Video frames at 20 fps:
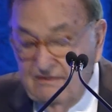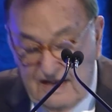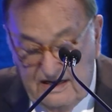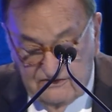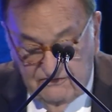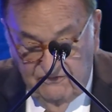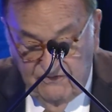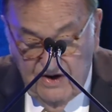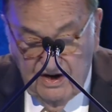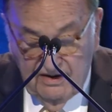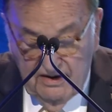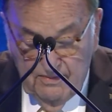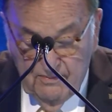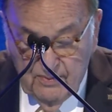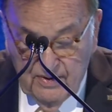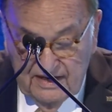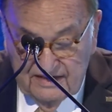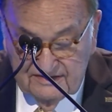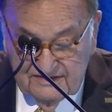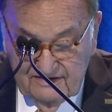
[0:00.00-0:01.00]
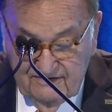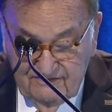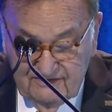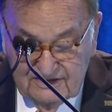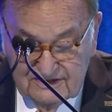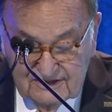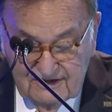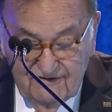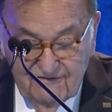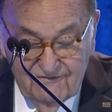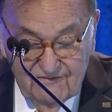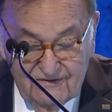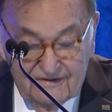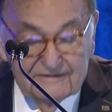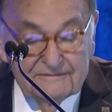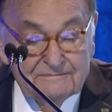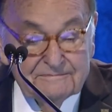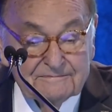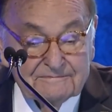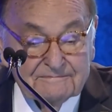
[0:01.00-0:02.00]
That's very impressive and so
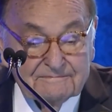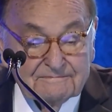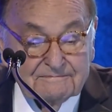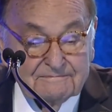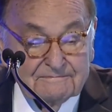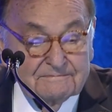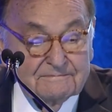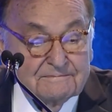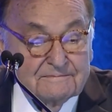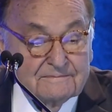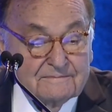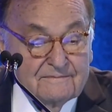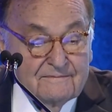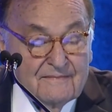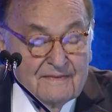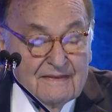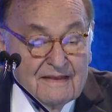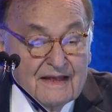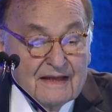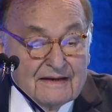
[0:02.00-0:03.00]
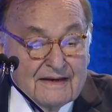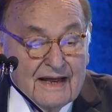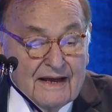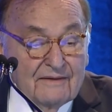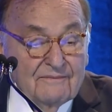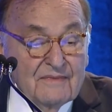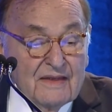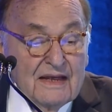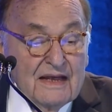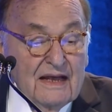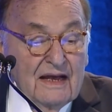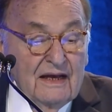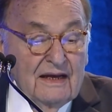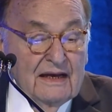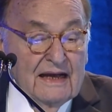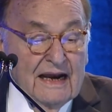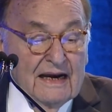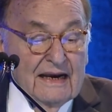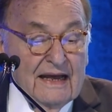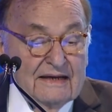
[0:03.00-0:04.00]
forth. Now,
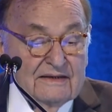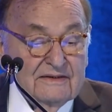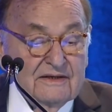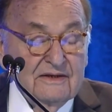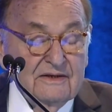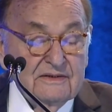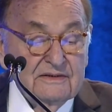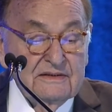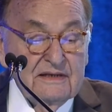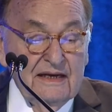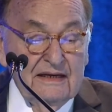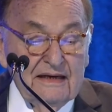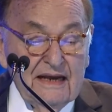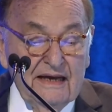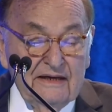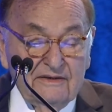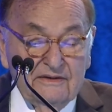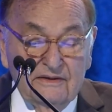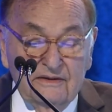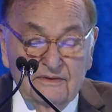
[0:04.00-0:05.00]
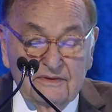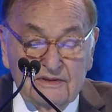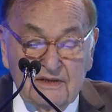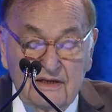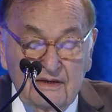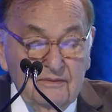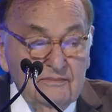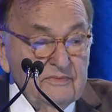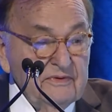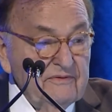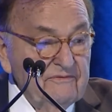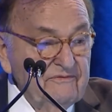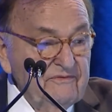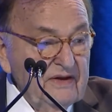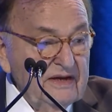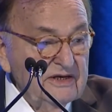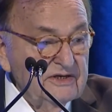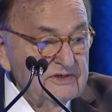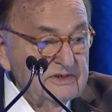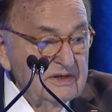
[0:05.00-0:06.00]
I'd like to
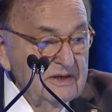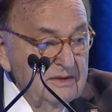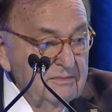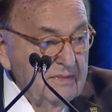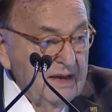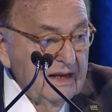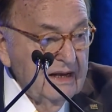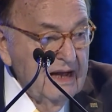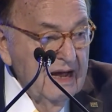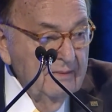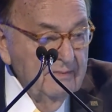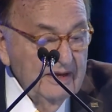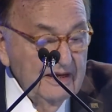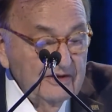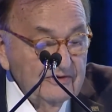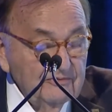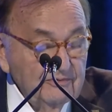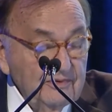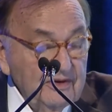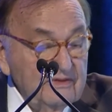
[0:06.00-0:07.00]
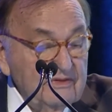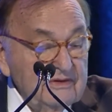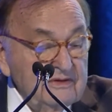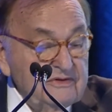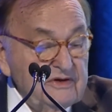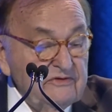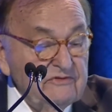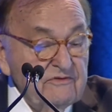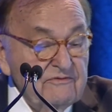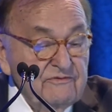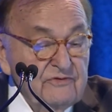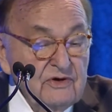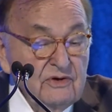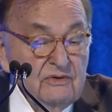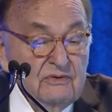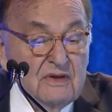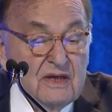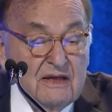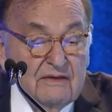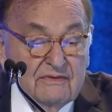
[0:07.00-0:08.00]
finish my comments with just a
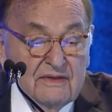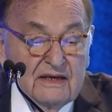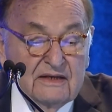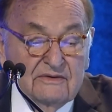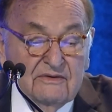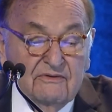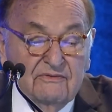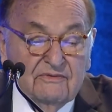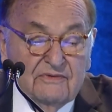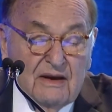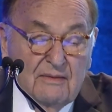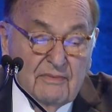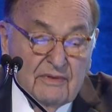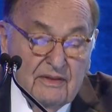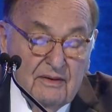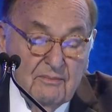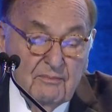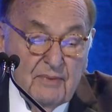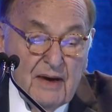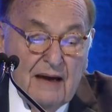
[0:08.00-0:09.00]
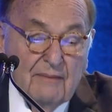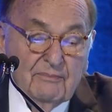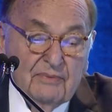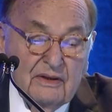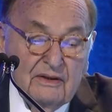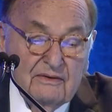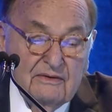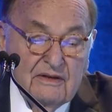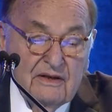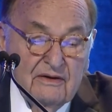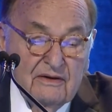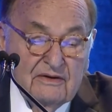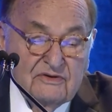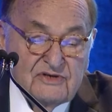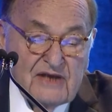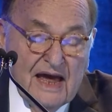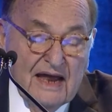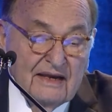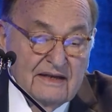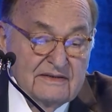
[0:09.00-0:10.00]
few things of some of the
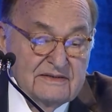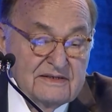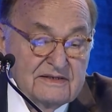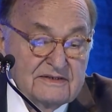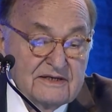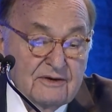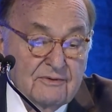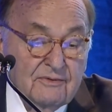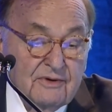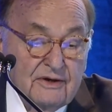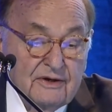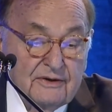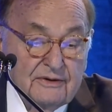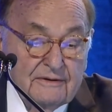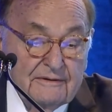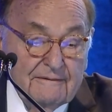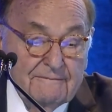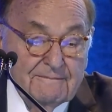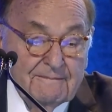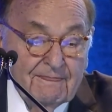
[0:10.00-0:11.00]
challenges that we're doing.